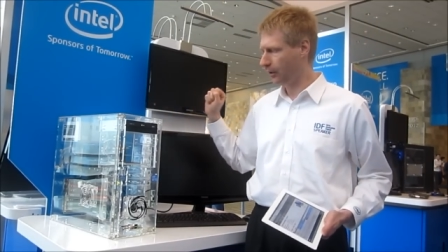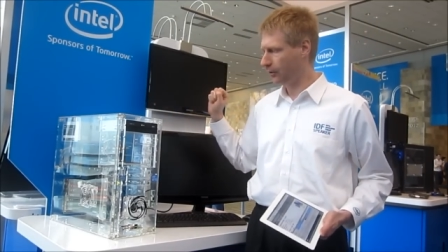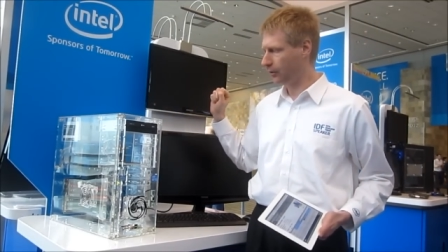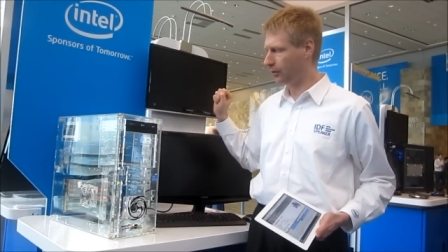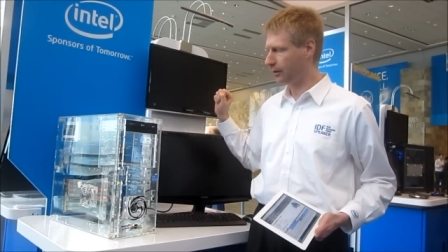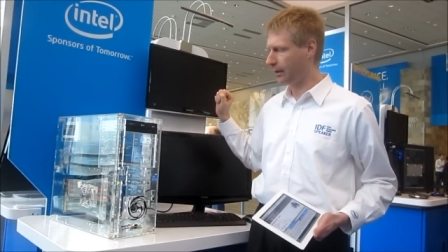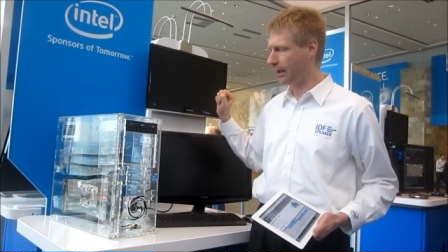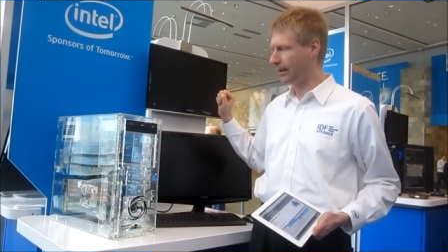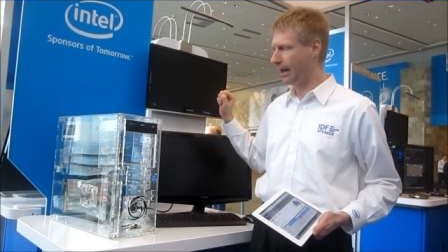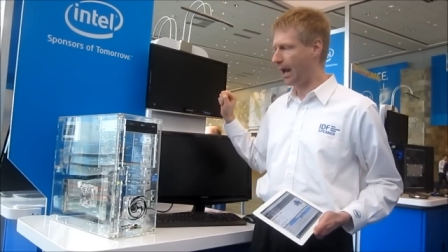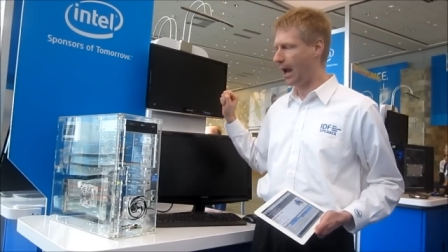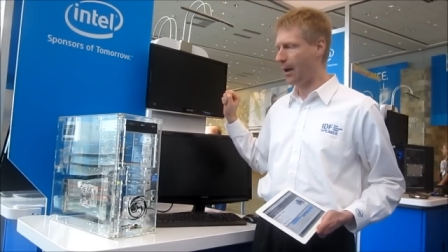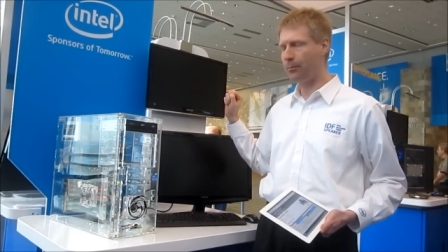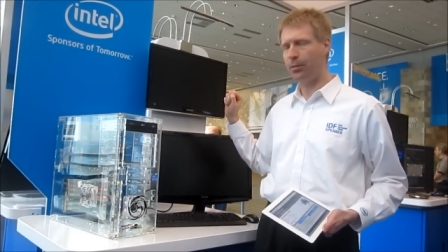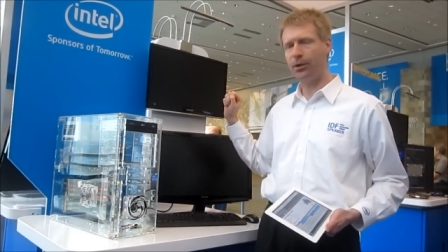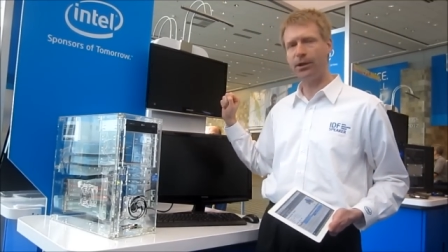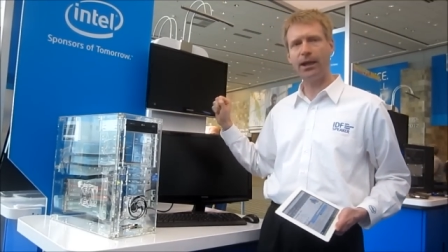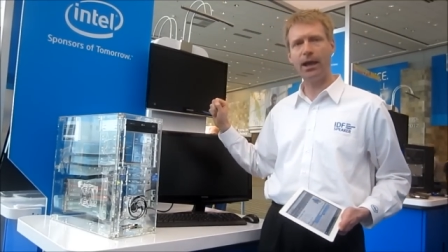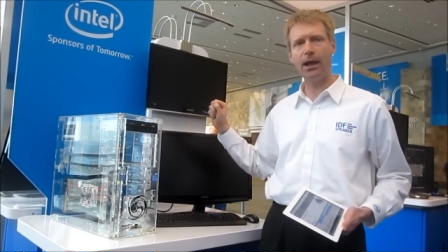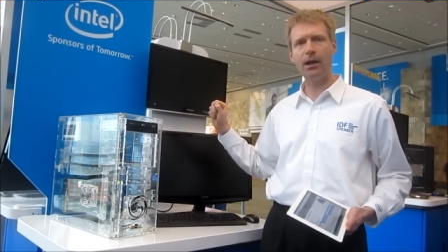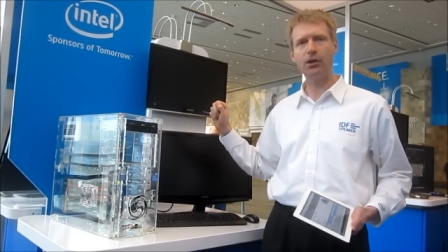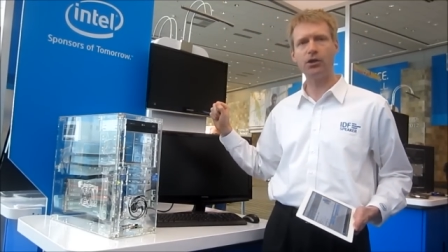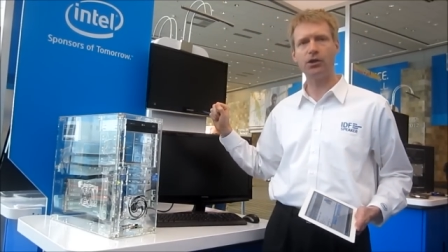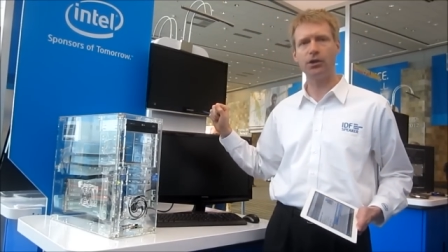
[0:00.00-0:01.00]
so that
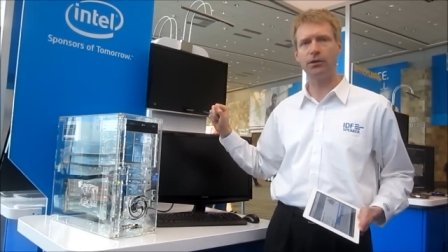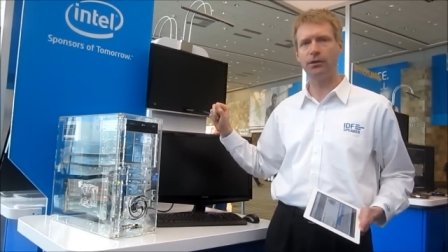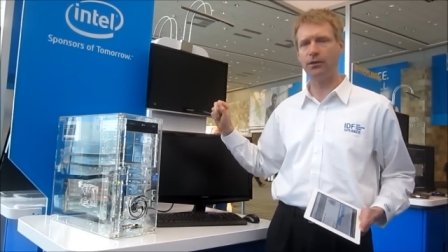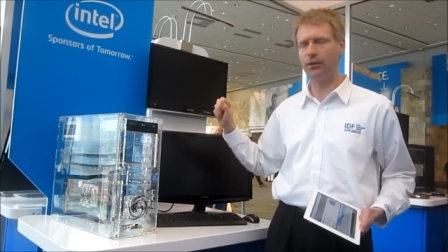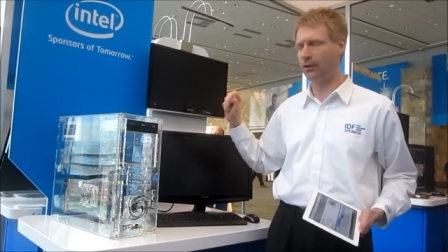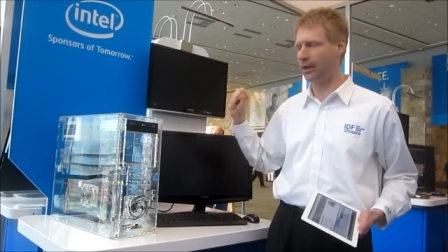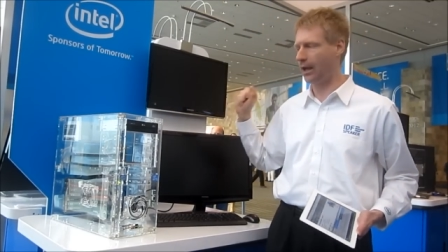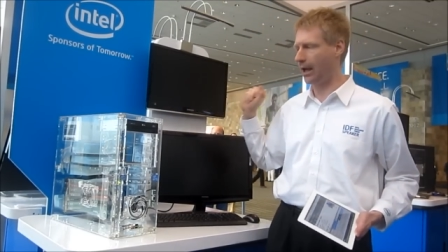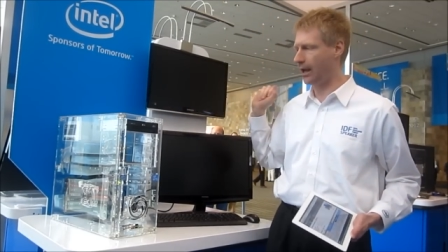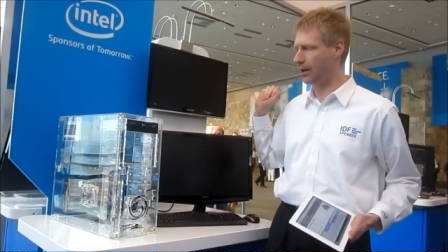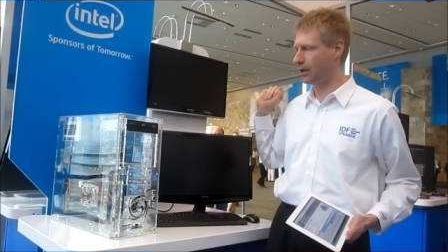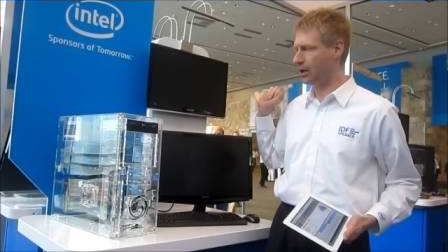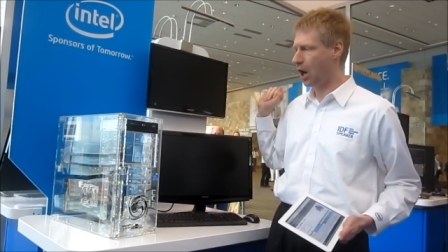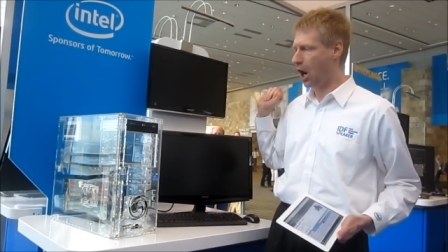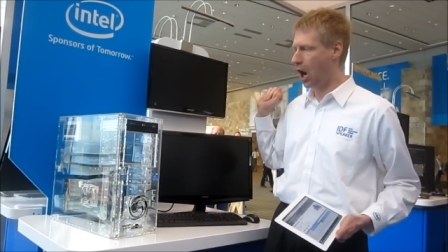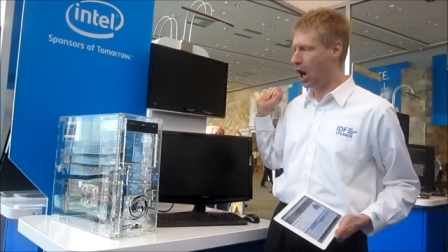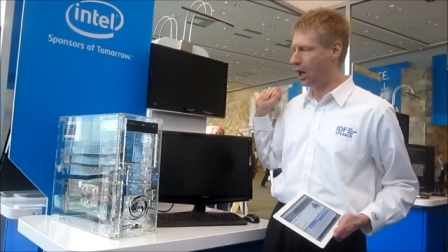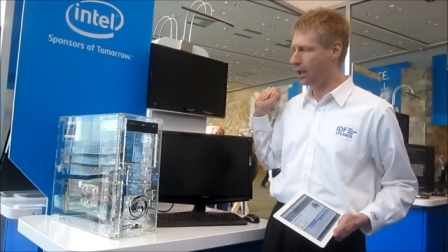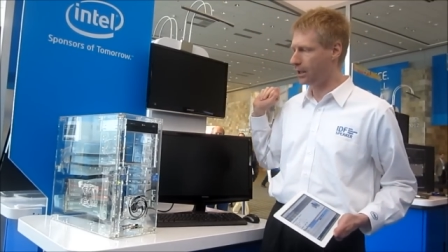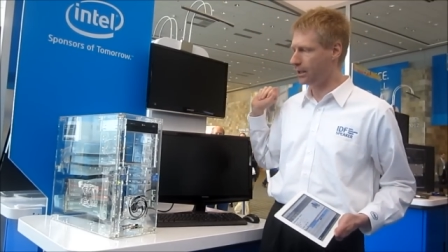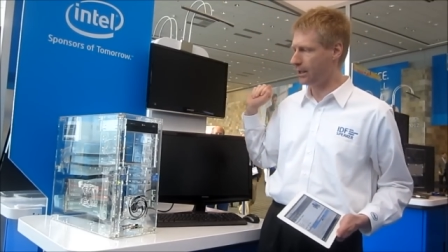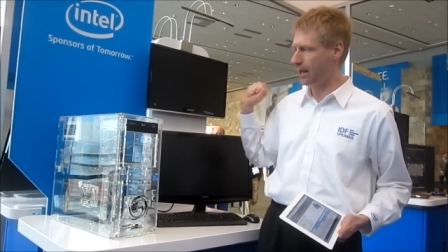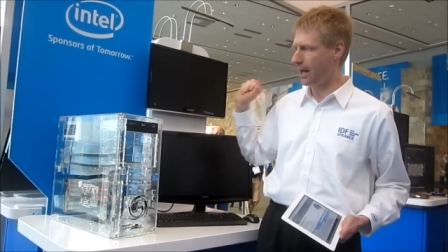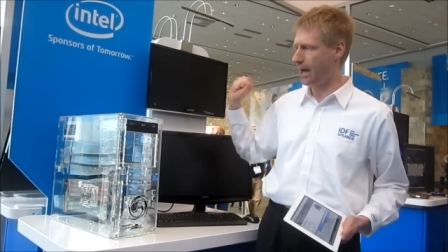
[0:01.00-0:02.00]
applications can
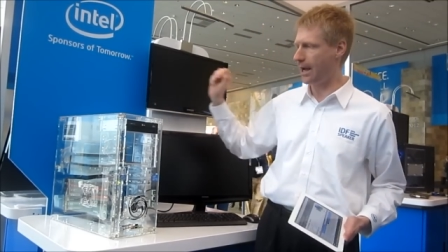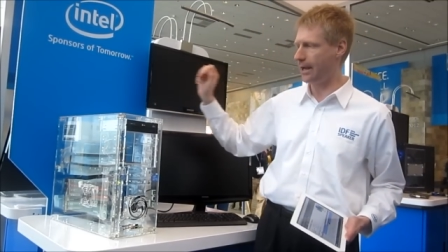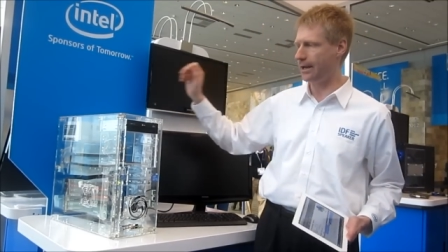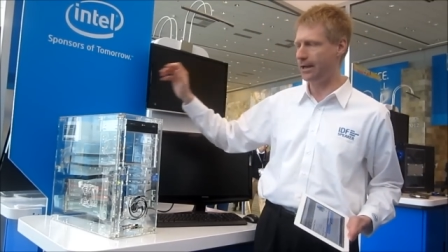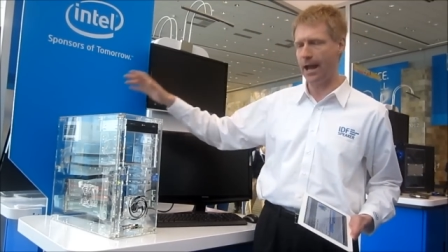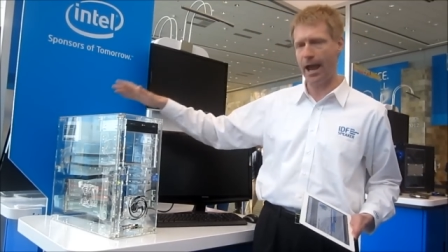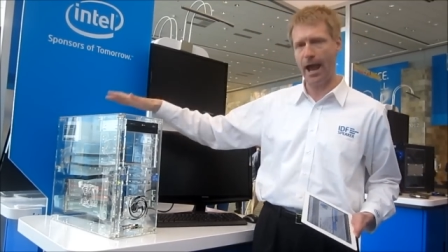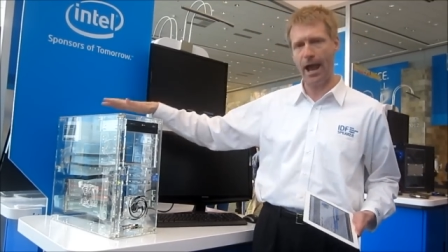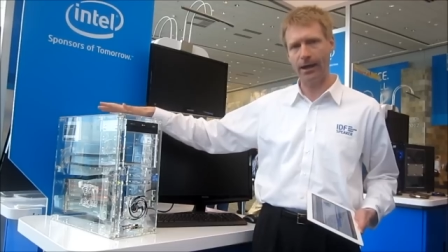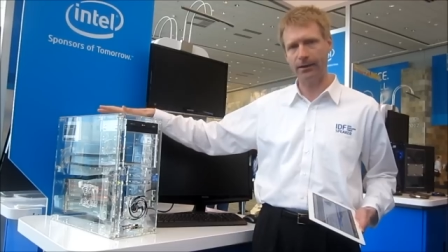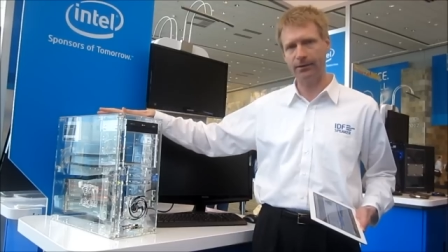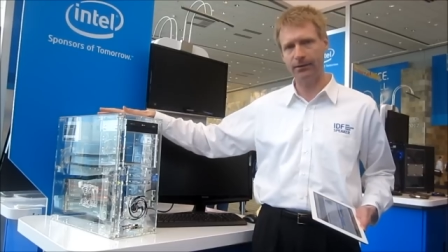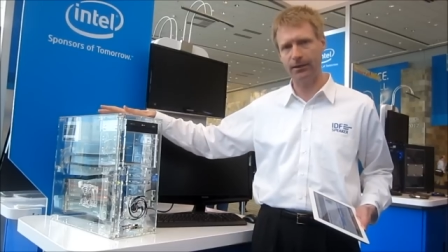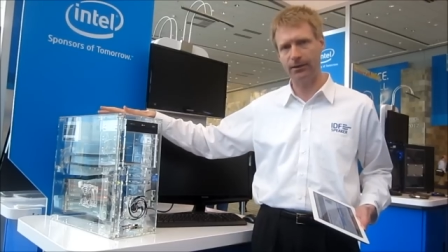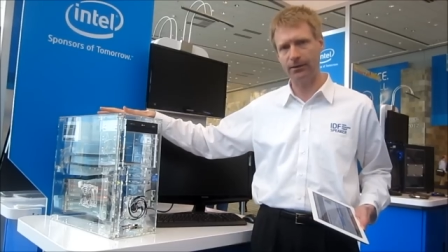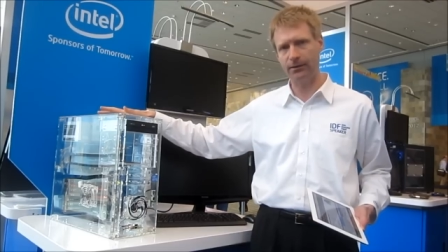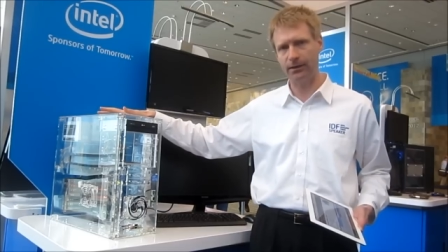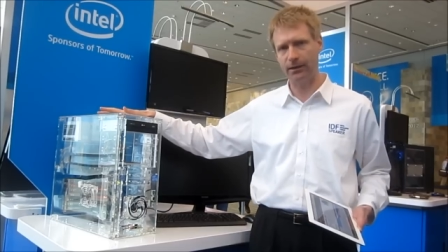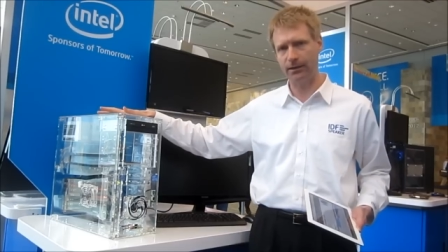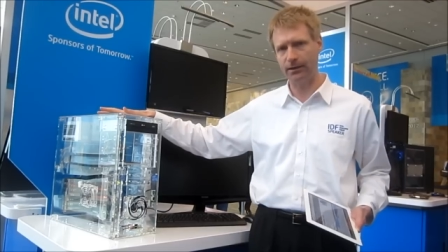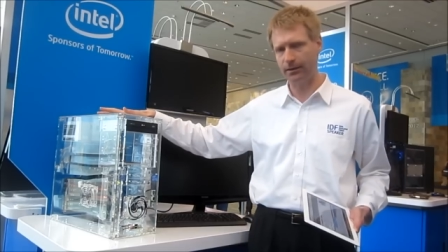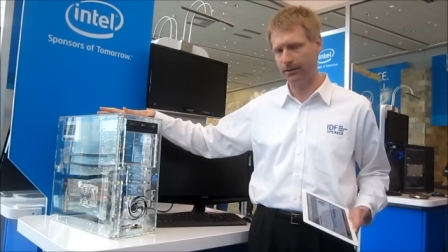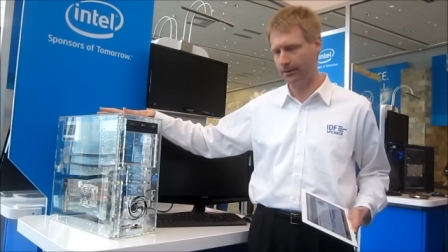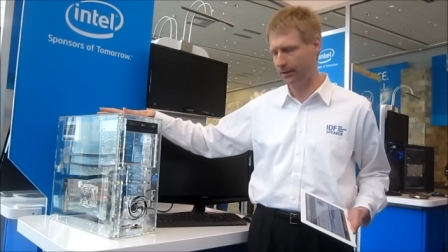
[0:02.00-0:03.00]
online access
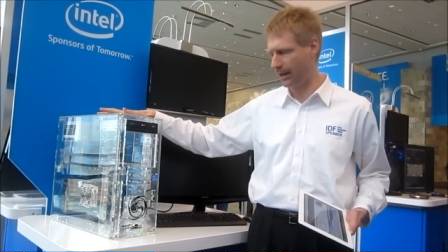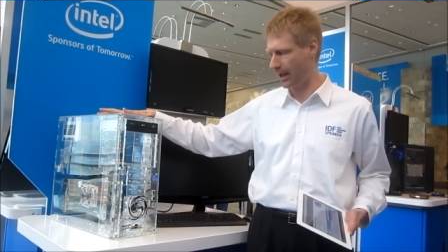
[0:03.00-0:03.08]
the,